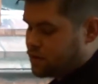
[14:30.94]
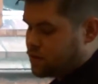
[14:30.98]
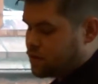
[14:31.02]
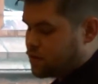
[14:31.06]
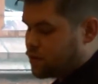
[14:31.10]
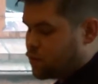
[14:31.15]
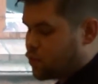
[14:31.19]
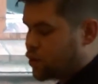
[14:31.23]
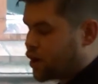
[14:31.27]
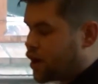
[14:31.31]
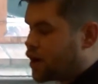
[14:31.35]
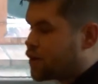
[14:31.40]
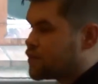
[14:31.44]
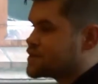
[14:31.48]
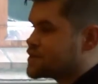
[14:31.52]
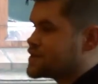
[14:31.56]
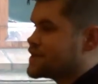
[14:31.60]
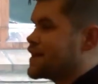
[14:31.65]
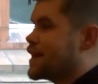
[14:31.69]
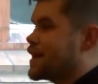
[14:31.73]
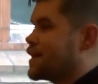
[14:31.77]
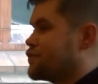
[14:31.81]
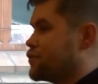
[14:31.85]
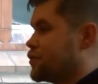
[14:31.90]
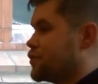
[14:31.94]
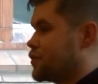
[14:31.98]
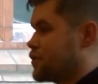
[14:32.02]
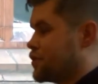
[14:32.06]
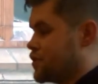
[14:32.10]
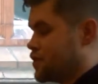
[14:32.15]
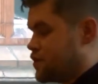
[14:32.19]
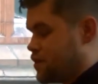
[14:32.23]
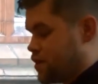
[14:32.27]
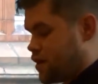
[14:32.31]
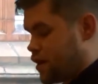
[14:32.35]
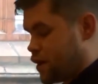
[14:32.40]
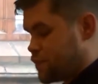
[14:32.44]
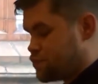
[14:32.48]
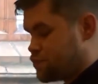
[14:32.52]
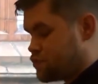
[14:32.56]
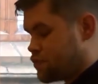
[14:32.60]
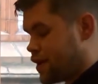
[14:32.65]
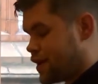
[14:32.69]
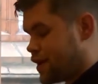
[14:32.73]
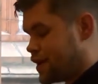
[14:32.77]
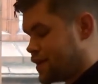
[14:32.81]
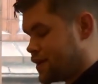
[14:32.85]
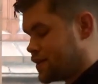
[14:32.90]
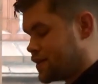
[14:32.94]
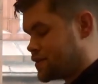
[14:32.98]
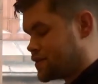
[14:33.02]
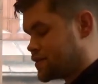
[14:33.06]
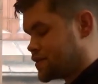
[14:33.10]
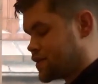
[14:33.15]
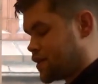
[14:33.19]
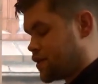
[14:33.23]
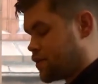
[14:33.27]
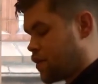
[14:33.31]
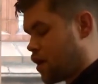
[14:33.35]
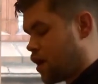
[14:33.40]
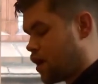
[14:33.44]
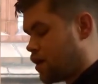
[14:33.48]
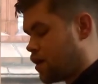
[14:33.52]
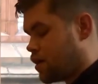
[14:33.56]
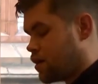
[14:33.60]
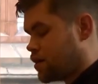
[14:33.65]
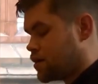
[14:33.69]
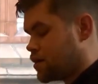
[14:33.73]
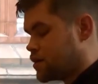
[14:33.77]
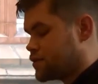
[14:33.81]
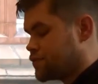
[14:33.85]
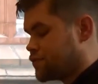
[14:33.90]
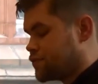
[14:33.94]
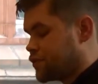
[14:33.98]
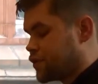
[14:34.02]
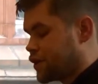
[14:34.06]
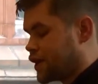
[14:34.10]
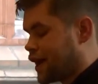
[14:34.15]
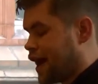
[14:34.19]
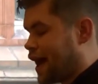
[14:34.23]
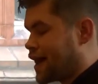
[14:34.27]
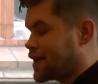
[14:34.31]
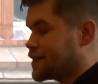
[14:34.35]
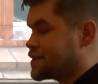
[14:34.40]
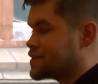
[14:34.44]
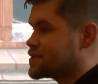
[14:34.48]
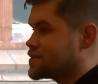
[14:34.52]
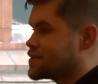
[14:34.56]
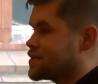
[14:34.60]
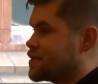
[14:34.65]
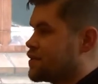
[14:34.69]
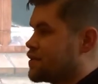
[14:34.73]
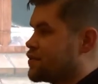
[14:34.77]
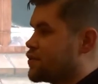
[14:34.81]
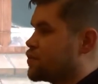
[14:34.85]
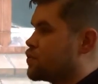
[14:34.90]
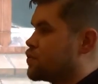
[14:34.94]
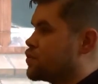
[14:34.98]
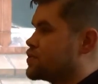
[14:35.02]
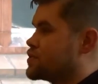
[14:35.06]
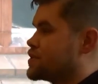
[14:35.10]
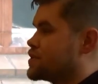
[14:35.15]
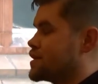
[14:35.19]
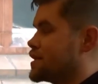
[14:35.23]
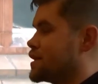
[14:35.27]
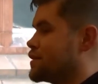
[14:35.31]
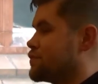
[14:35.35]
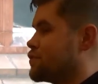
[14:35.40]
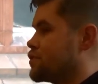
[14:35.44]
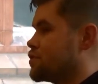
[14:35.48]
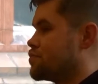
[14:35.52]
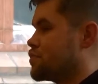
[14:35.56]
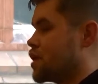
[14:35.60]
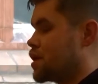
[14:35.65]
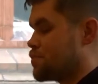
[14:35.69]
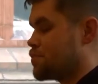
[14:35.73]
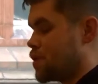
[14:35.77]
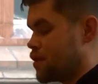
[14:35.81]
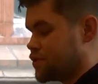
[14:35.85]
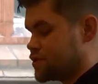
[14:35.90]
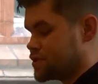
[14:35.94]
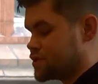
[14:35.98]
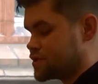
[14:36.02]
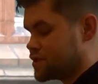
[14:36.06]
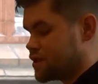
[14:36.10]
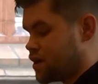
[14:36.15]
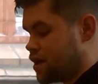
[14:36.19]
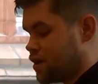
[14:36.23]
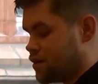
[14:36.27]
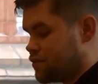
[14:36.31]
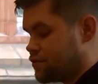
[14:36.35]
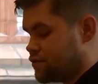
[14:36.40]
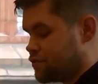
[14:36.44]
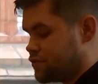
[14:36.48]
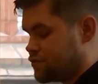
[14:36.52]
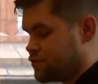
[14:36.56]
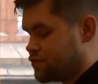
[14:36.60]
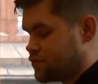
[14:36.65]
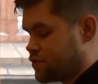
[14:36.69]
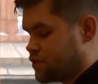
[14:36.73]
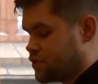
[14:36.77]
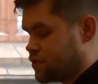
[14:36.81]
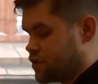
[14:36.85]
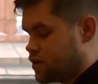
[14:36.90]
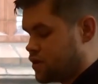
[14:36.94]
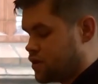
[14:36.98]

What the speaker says: When I was 11, I prayed so hard for the cancer that would deliver my mother's love.